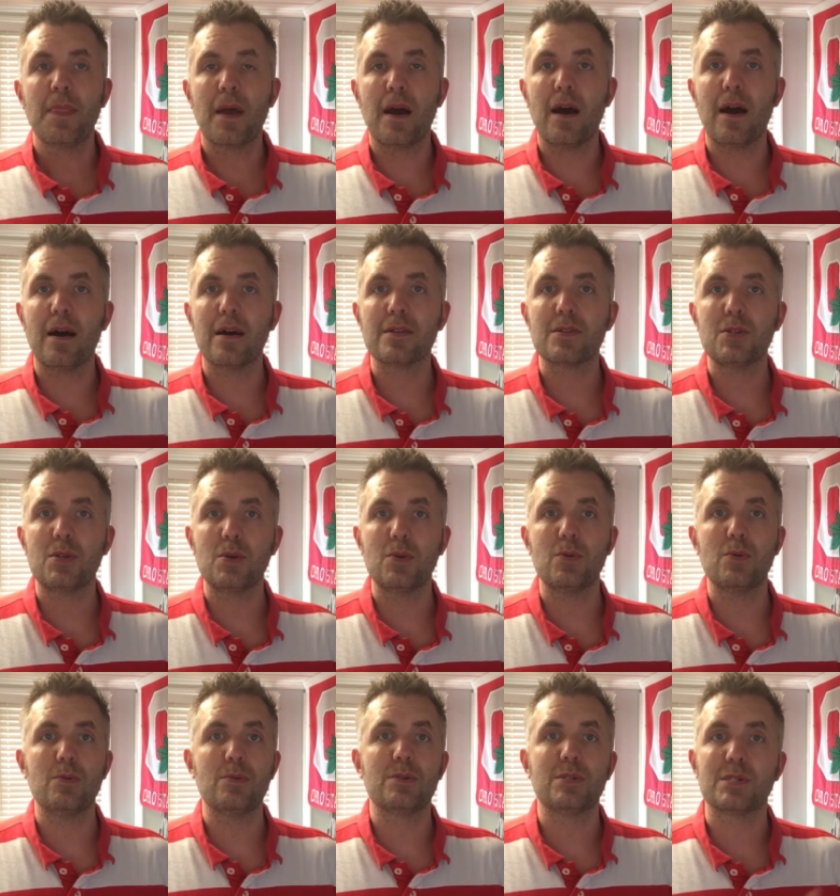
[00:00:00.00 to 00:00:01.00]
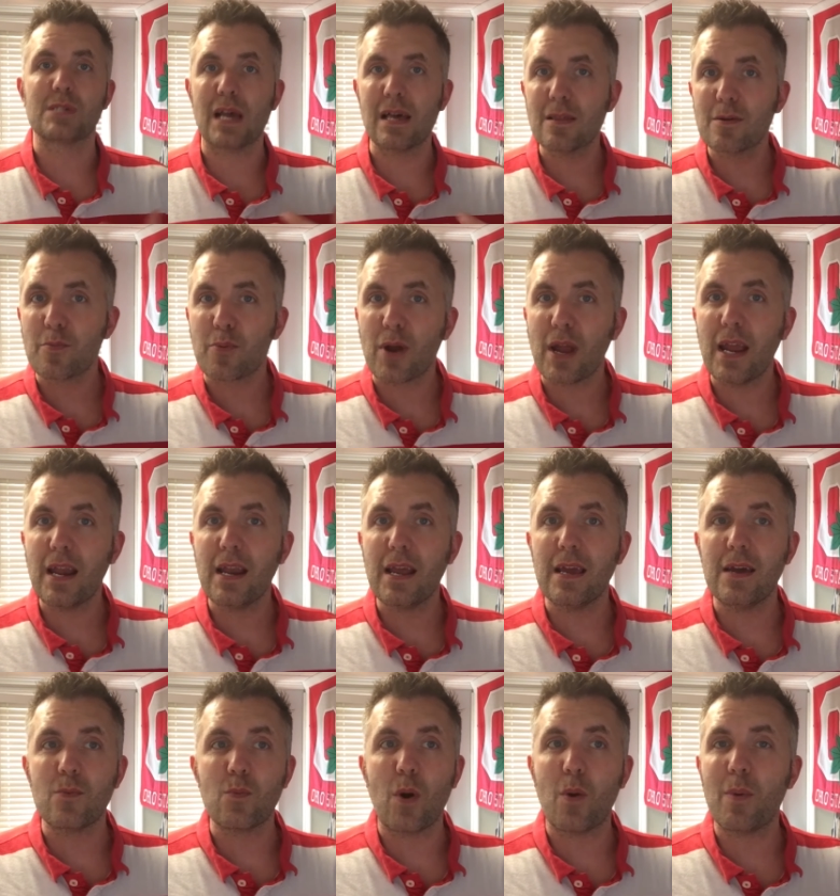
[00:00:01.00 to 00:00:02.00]
uh, to celebrate
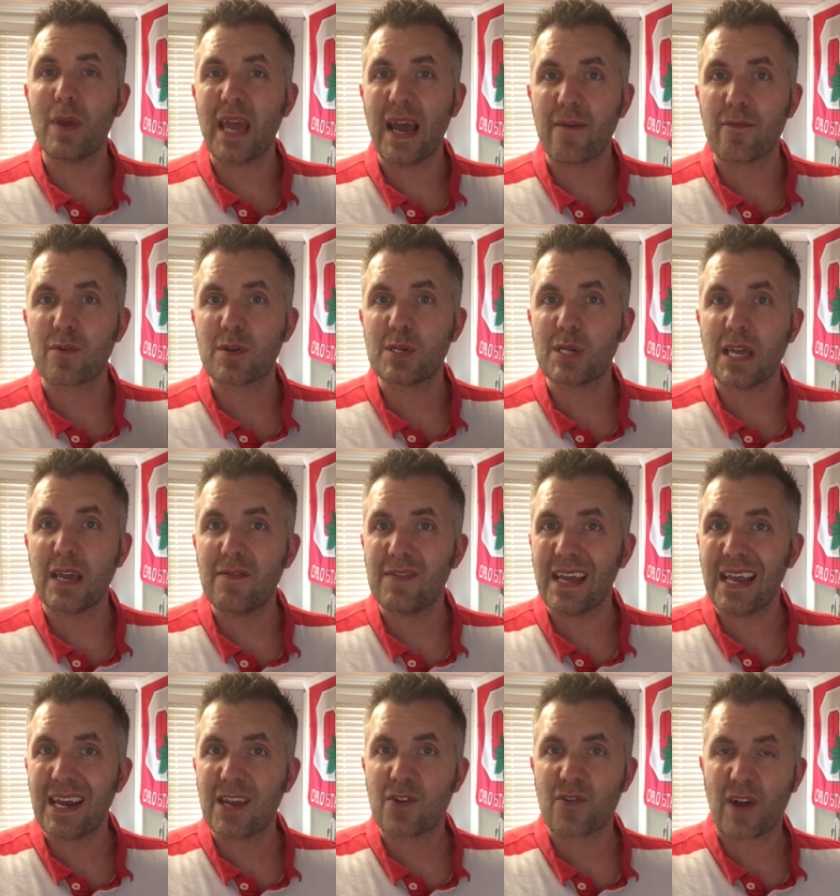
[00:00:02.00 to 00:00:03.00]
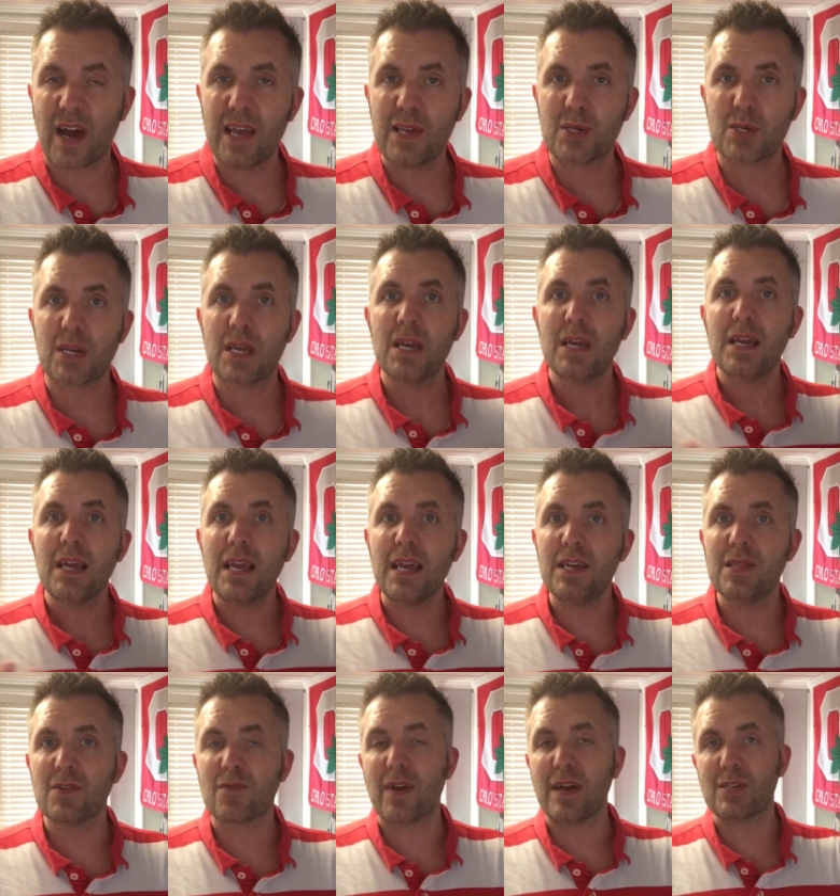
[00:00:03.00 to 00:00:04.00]
in what we have received in Christ
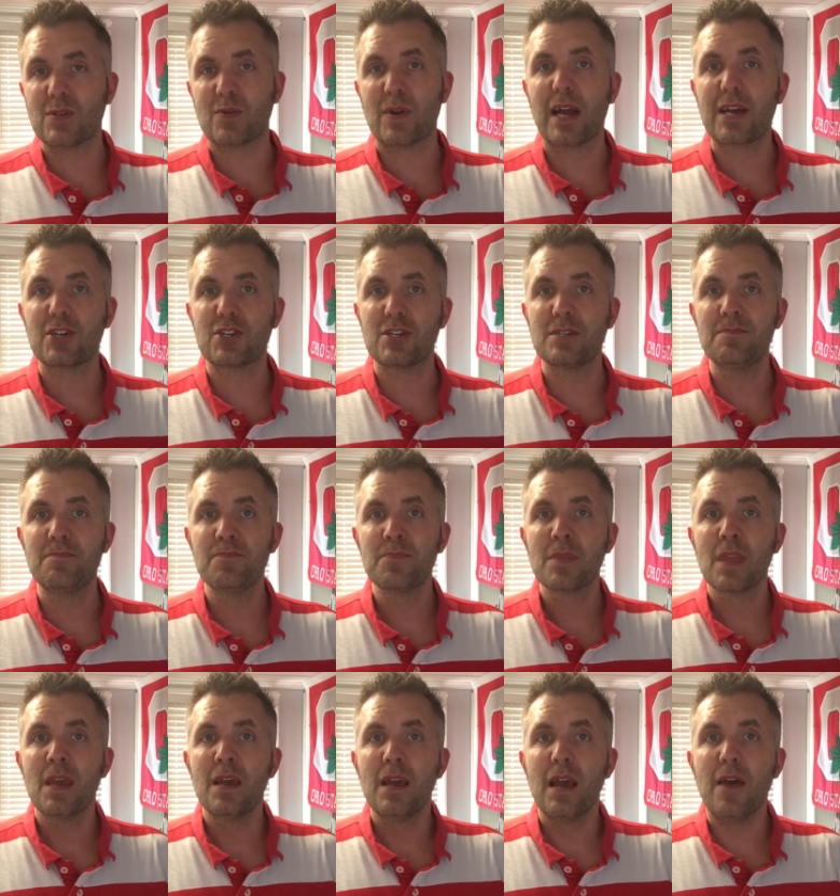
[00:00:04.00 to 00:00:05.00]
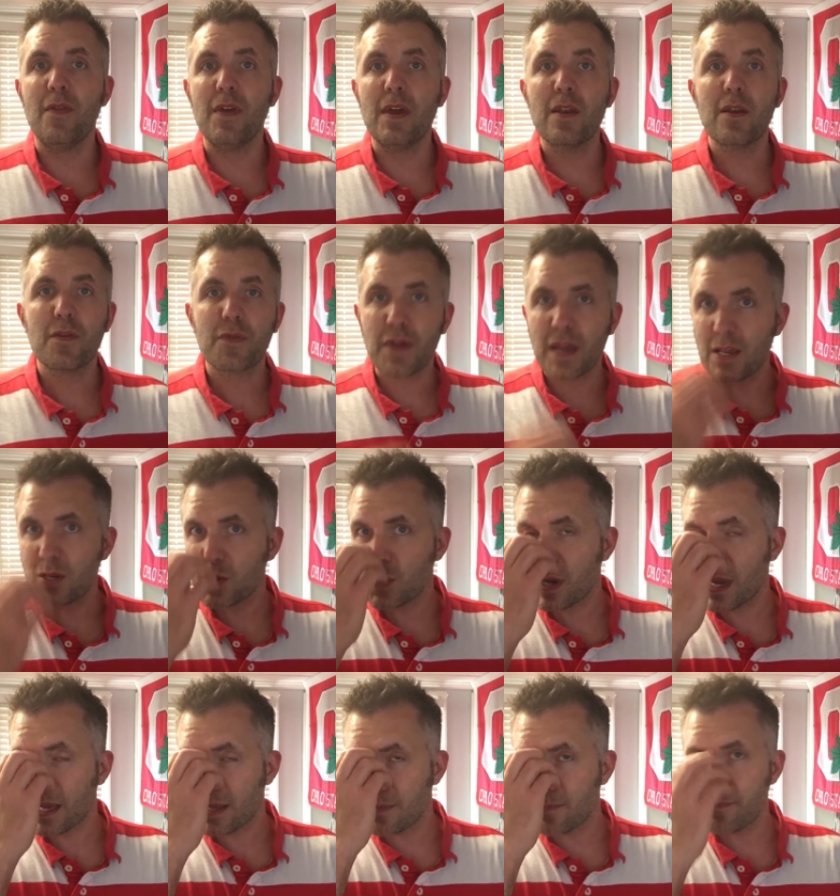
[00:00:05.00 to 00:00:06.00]
in the resurrection. And then things will
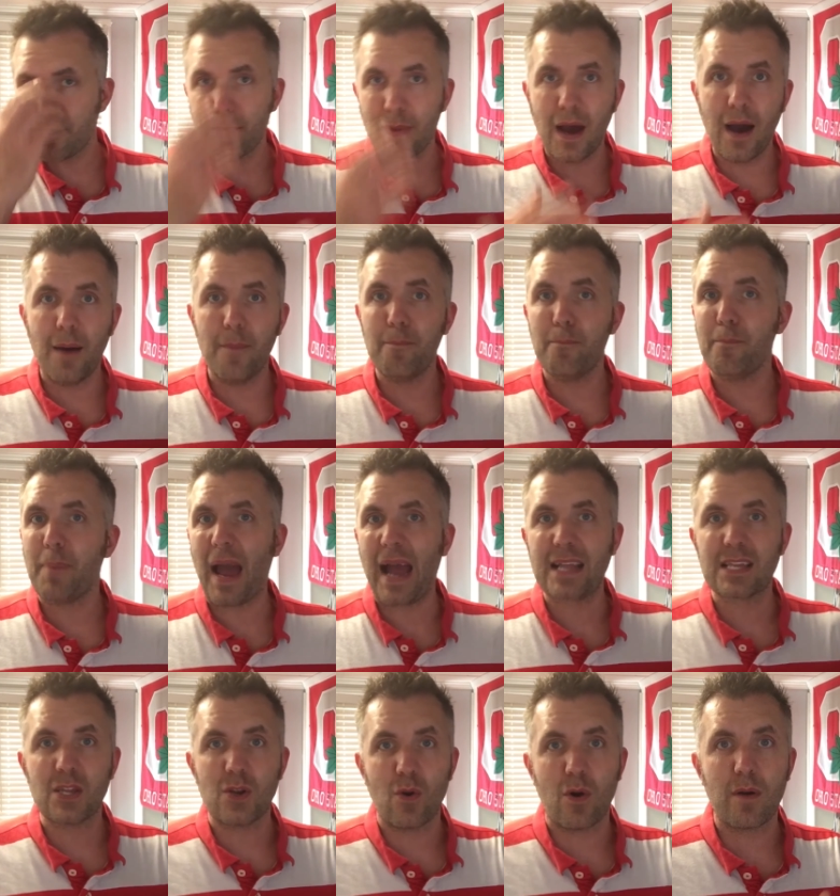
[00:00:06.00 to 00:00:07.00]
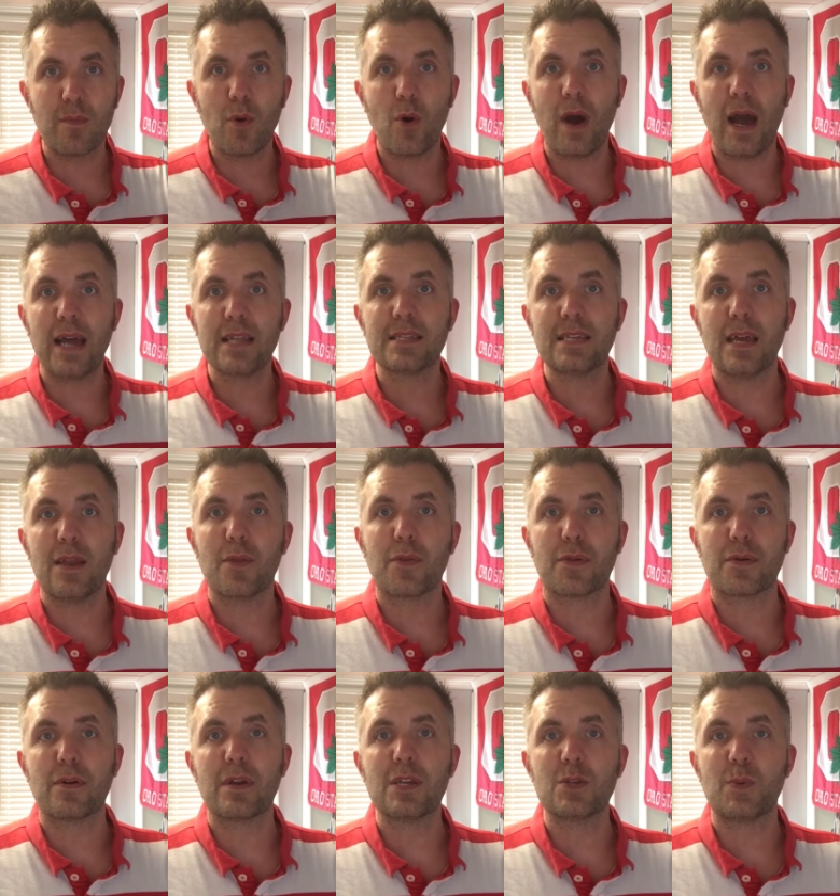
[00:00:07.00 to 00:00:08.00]
get um, back to normal at
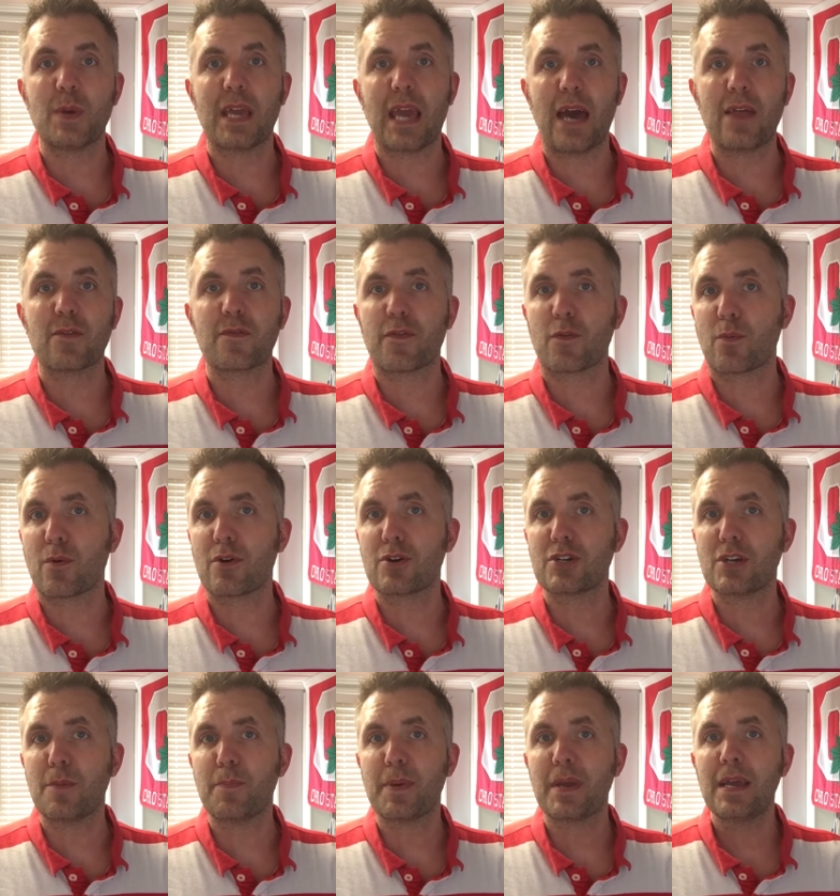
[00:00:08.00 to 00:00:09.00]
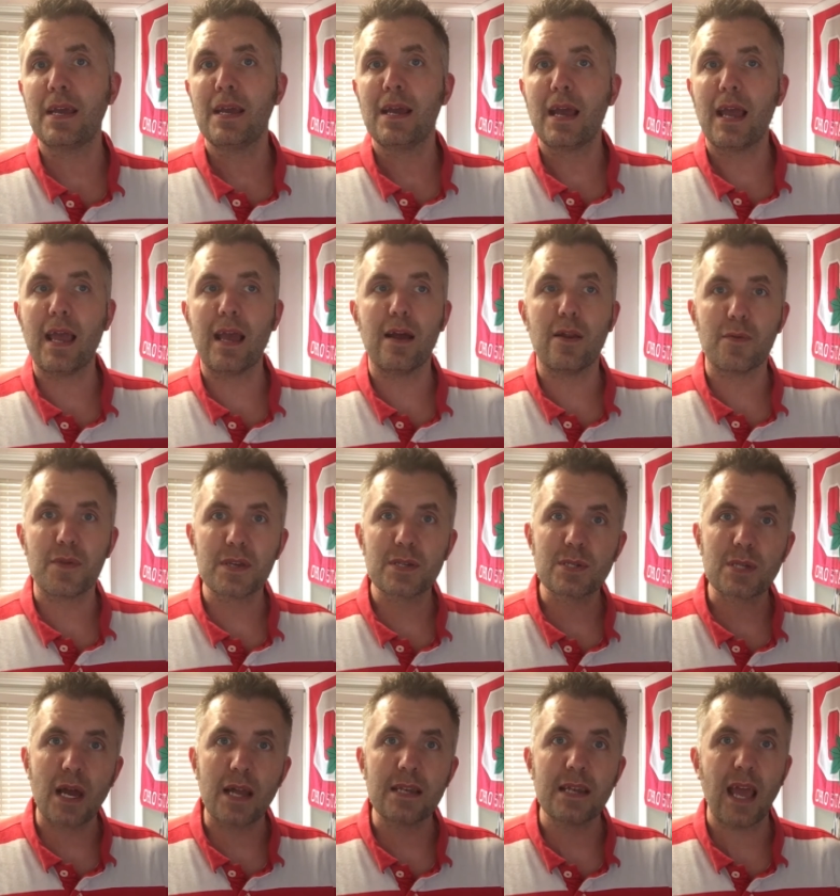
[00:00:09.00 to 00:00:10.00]
10:30 as we gather for worship. And this
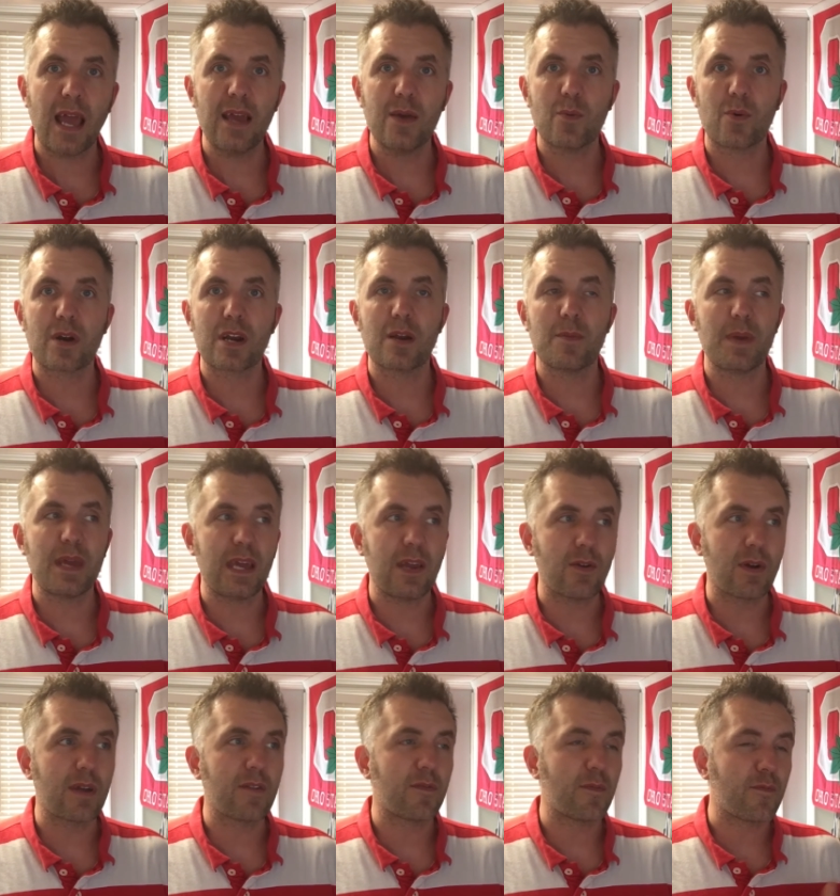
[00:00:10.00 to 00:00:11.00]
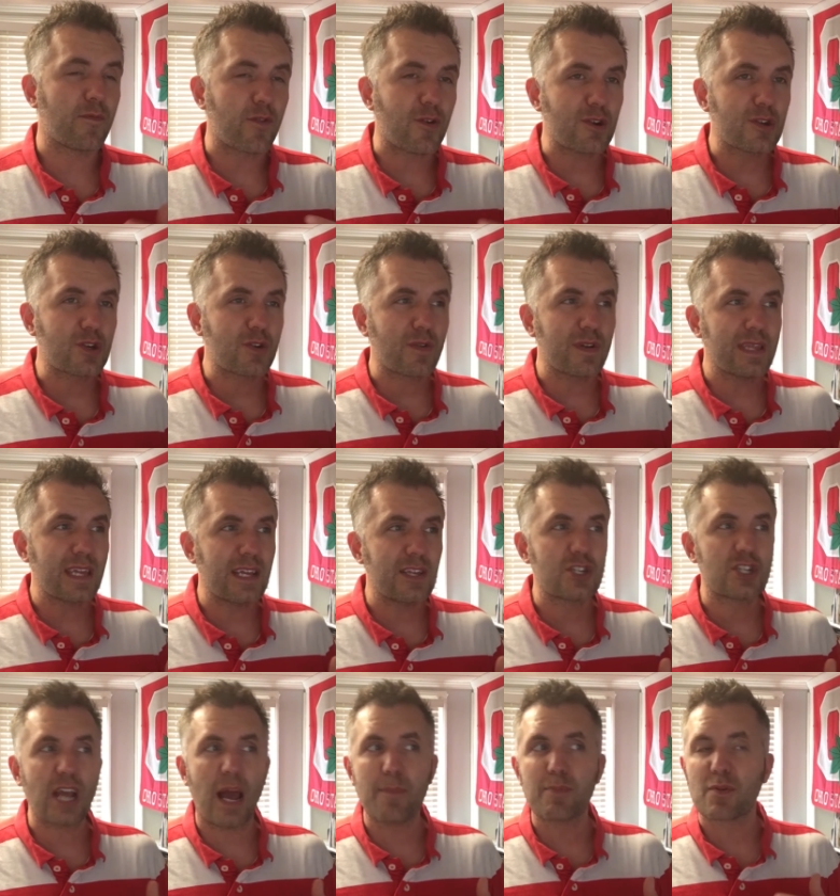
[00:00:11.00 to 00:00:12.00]
Sunday we're going to be hearing from 1
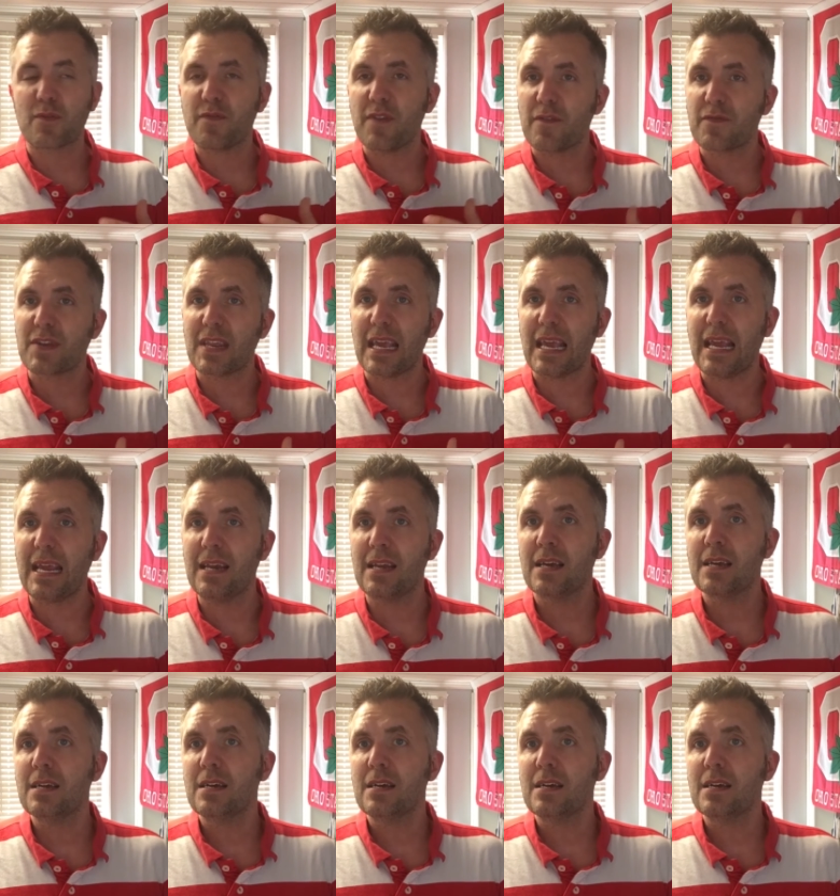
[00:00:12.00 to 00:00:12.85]
Corinthians chapter 15